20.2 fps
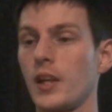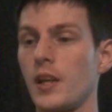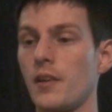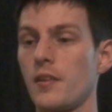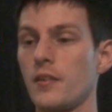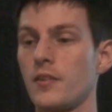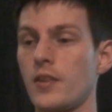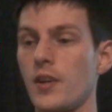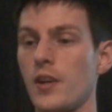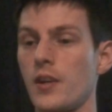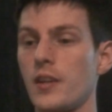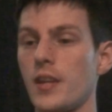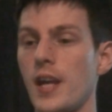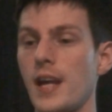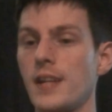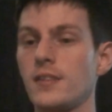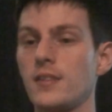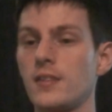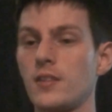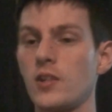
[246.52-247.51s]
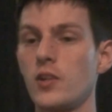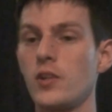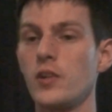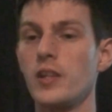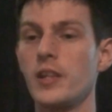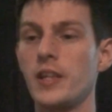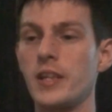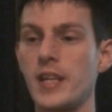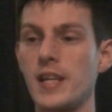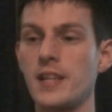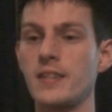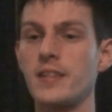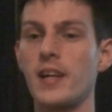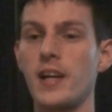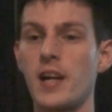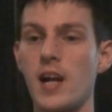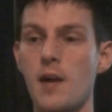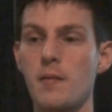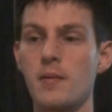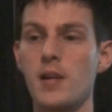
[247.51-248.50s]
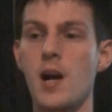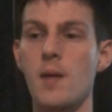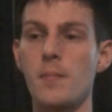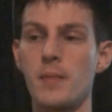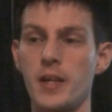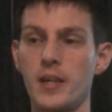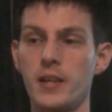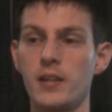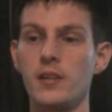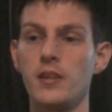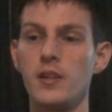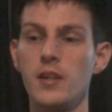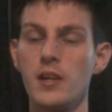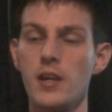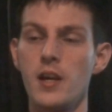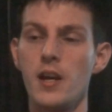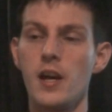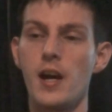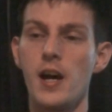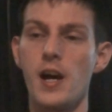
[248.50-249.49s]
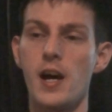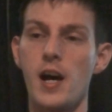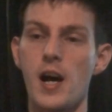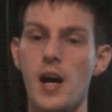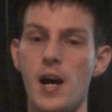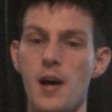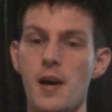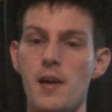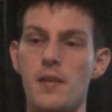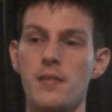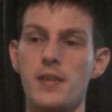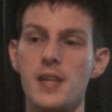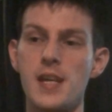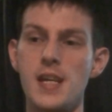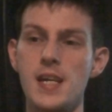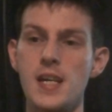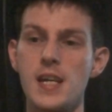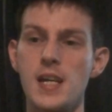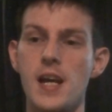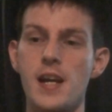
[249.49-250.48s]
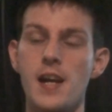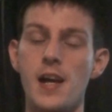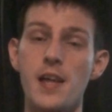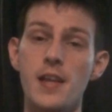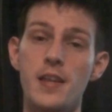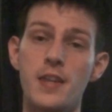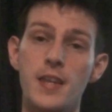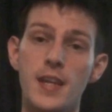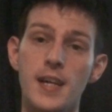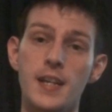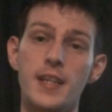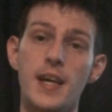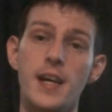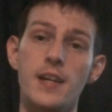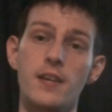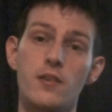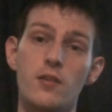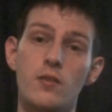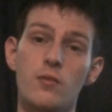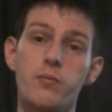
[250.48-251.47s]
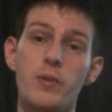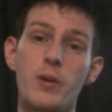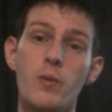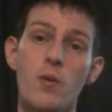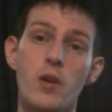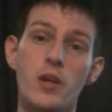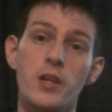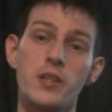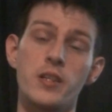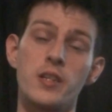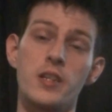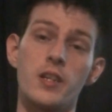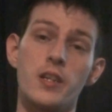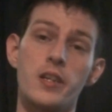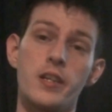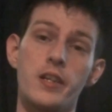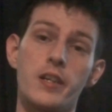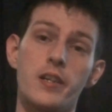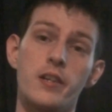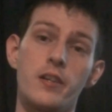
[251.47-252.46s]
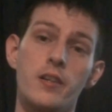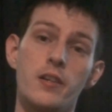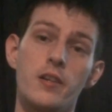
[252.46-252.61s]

So that's two of the things that are upcoming. Another thing that we wanted to,